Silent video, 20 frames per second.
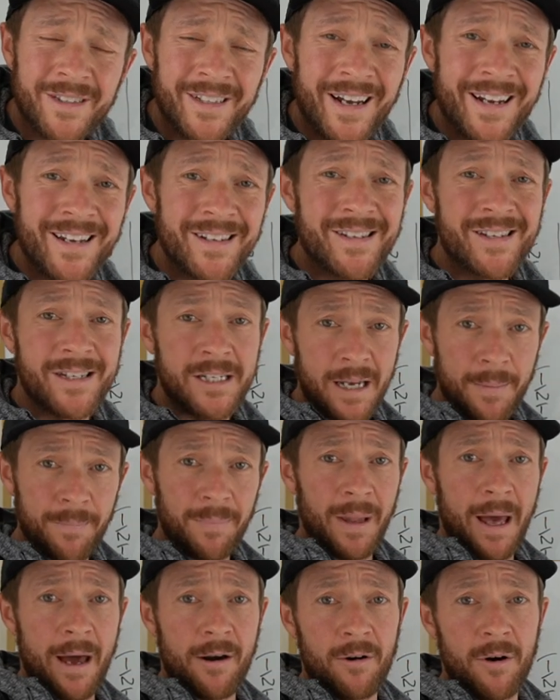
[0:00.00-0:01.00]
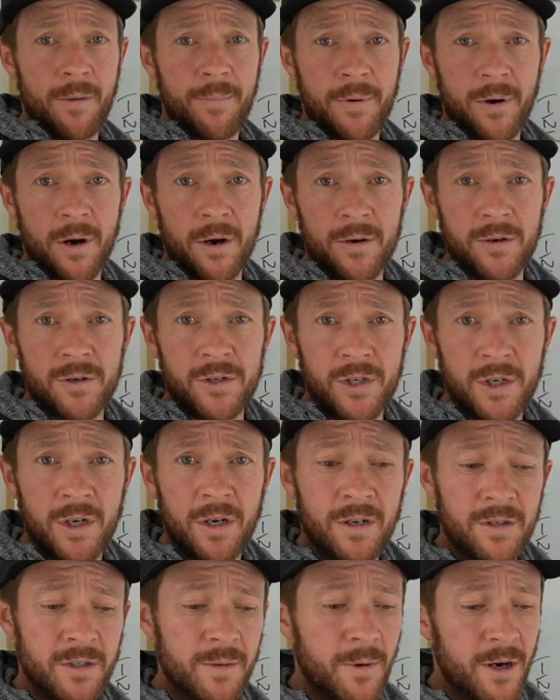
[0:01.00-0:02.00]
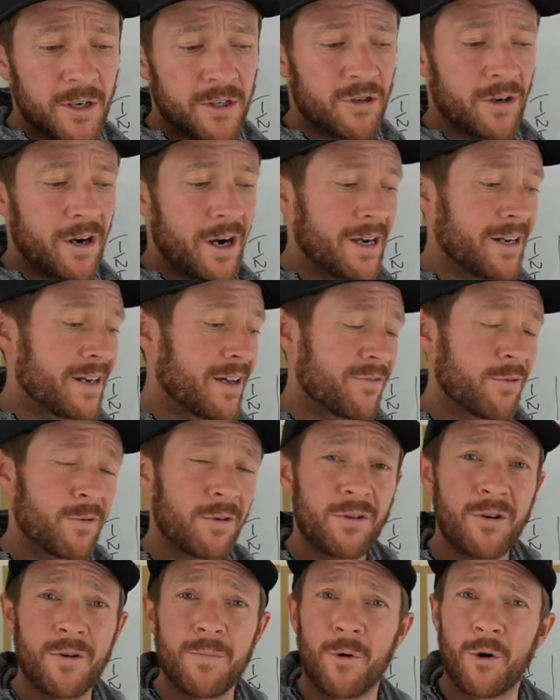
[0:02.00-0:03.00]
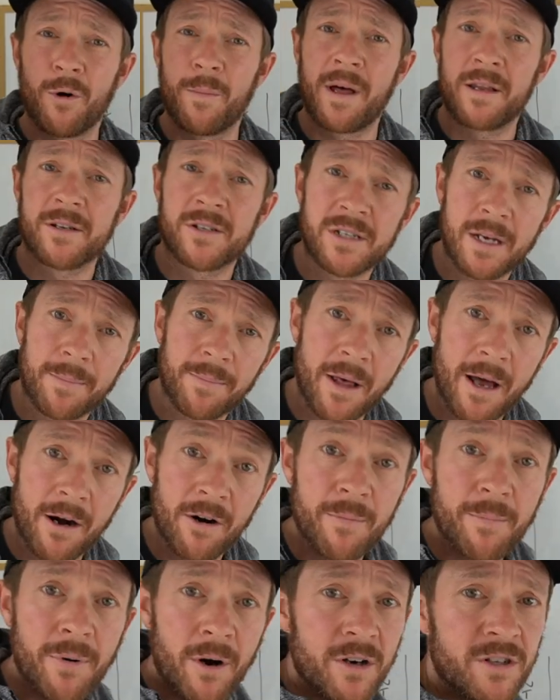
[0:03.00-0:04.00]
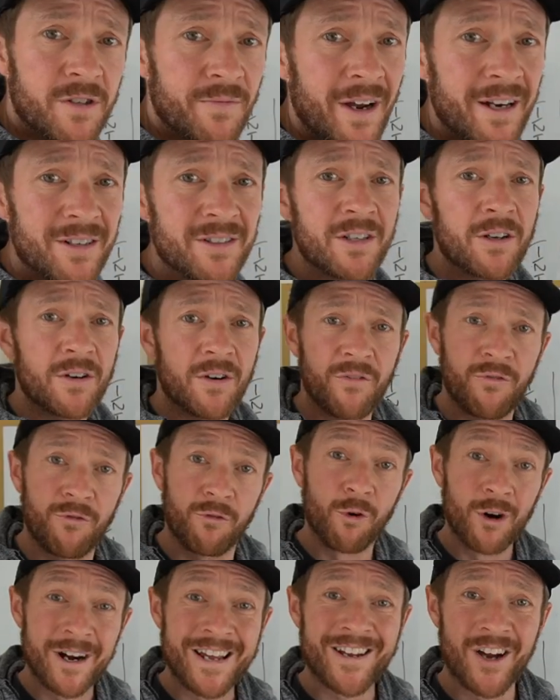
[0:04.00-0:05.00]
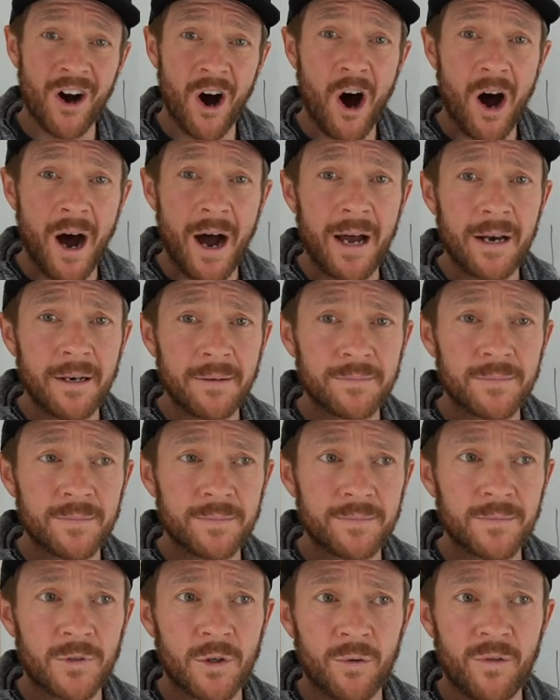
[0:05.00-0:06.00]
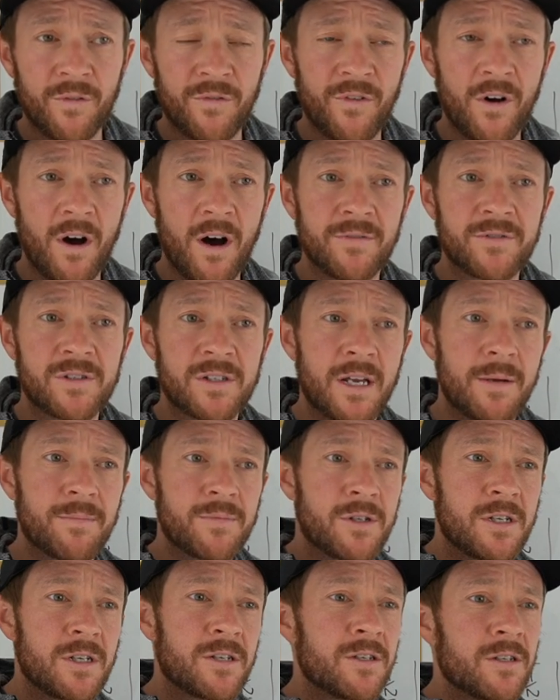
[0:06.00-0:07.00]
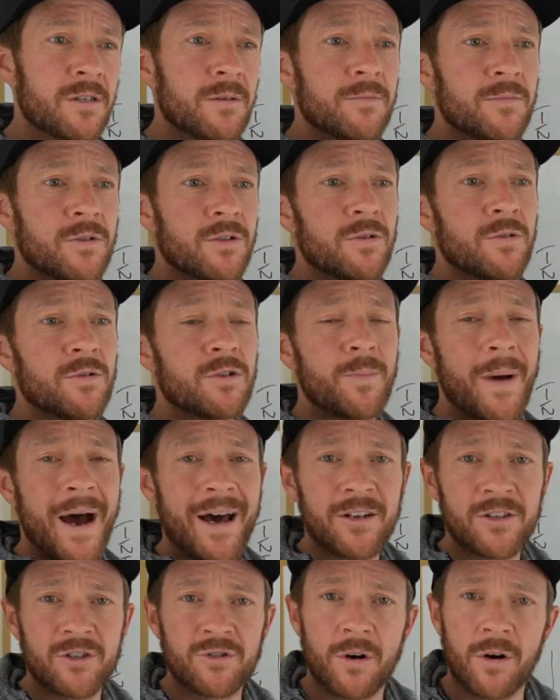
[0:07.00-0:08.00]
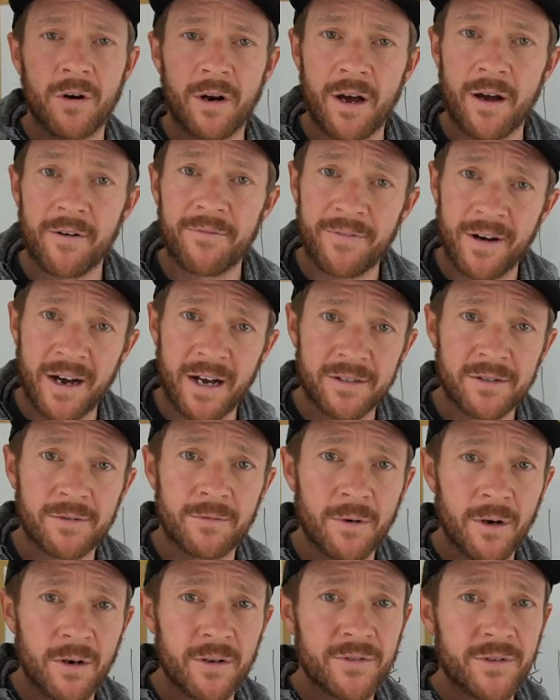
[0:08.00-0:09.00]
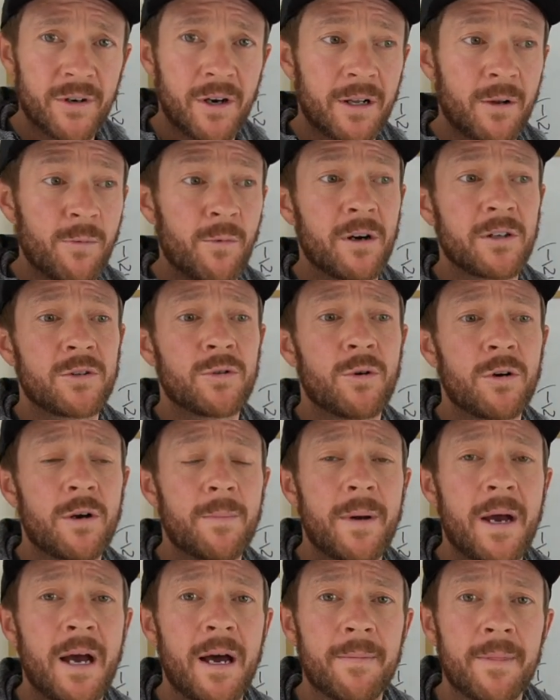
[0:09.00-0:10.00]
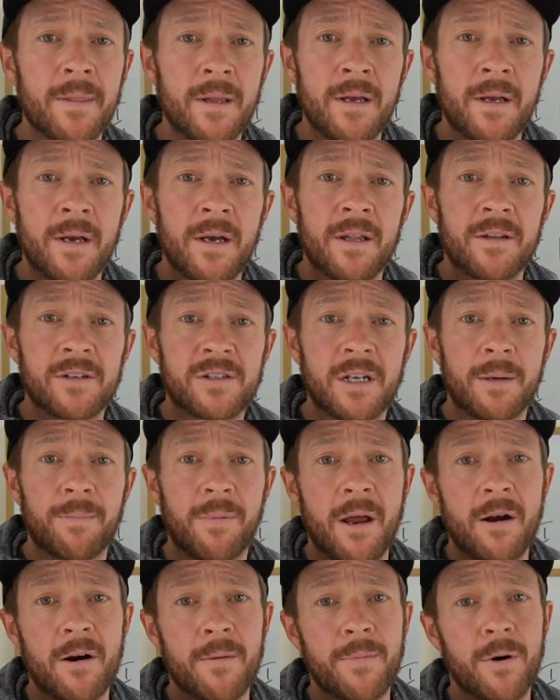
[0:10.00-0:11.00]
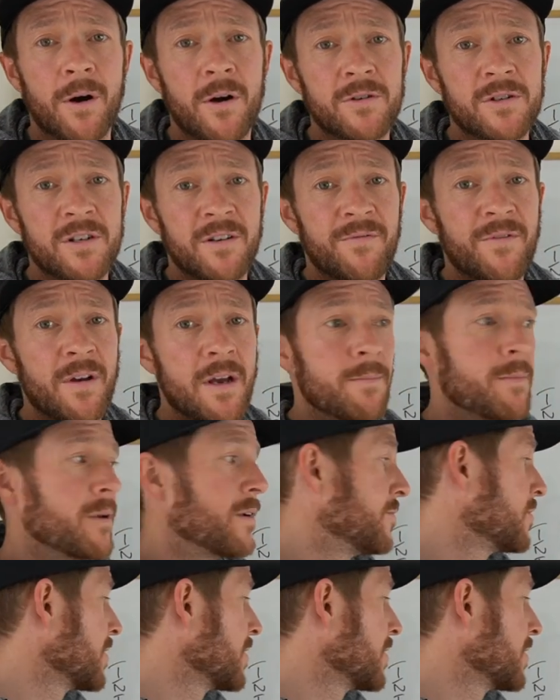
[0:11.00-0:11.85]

I take a stepladder approach to my training. Now, if you want to learn more about the stepladder approach, I've actually got a free guide called the 5-step system to smarter, stronger, faster road cycling, where I talk about the stepladder approach in a fair bit